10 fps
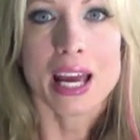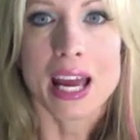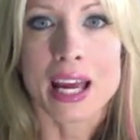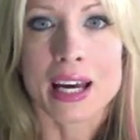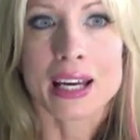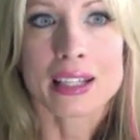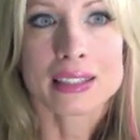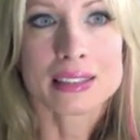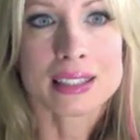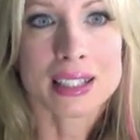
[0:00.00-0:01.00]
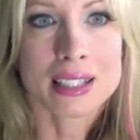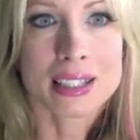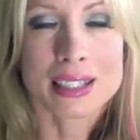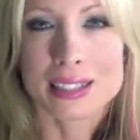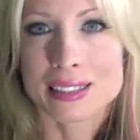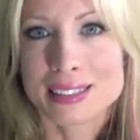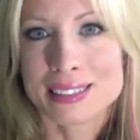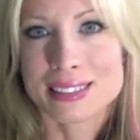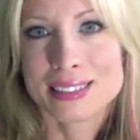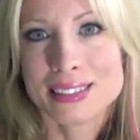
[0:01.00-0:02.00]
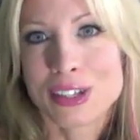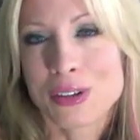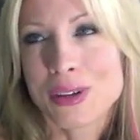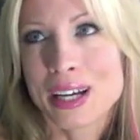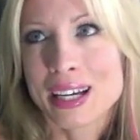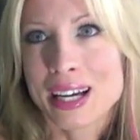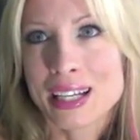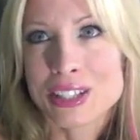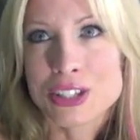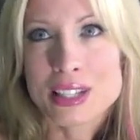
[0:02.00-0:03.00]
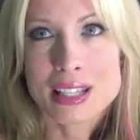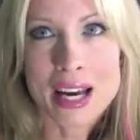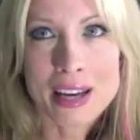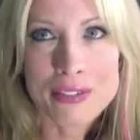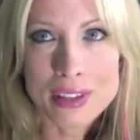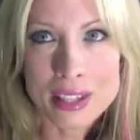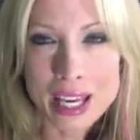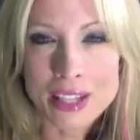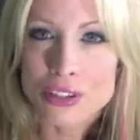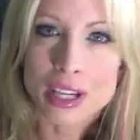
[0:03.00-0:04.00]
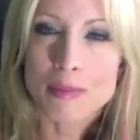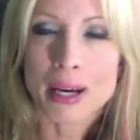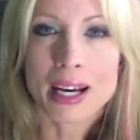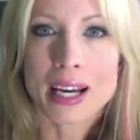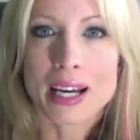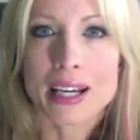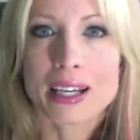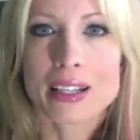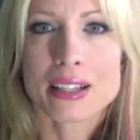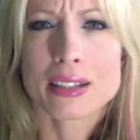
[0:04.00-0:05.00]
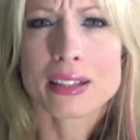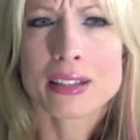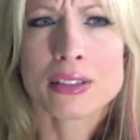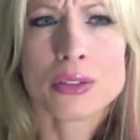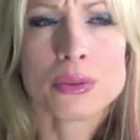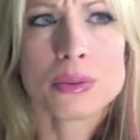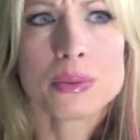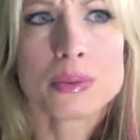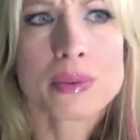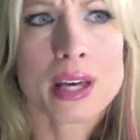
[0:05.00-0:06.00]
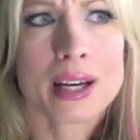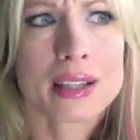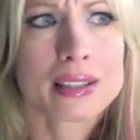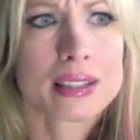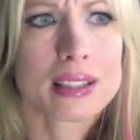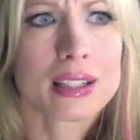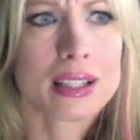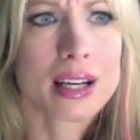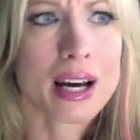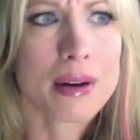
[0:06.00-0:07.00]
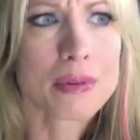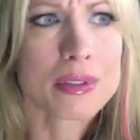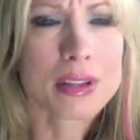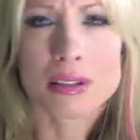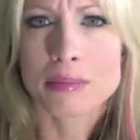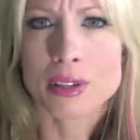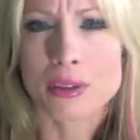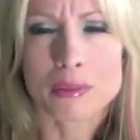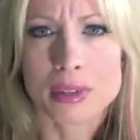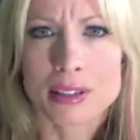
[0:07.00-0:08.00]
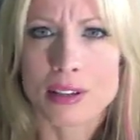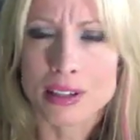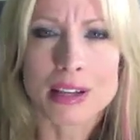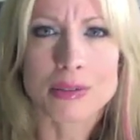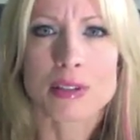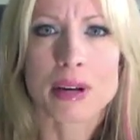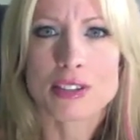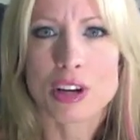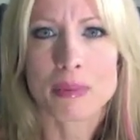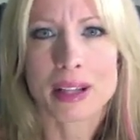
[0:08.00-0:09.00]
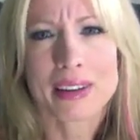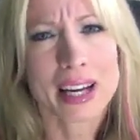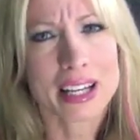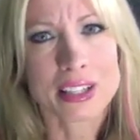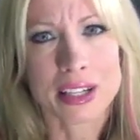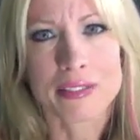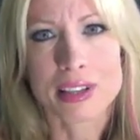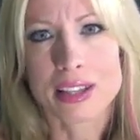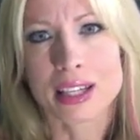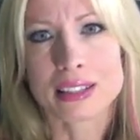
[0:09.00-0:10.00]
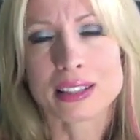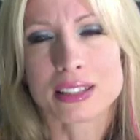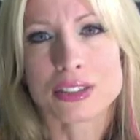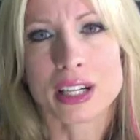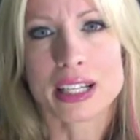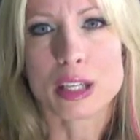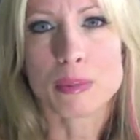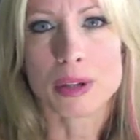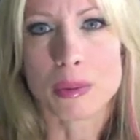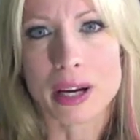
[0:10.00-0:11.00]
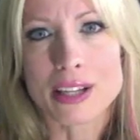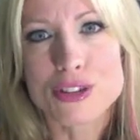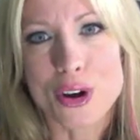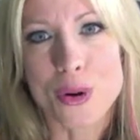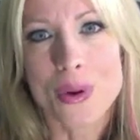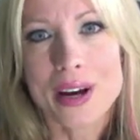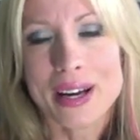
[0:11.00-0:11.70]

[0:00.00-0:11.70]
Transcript: And, you know, if the cancer came back, I knew that I was going to, you know, as long as I was in the best shape of my life, I had done everything to try to keep it away. So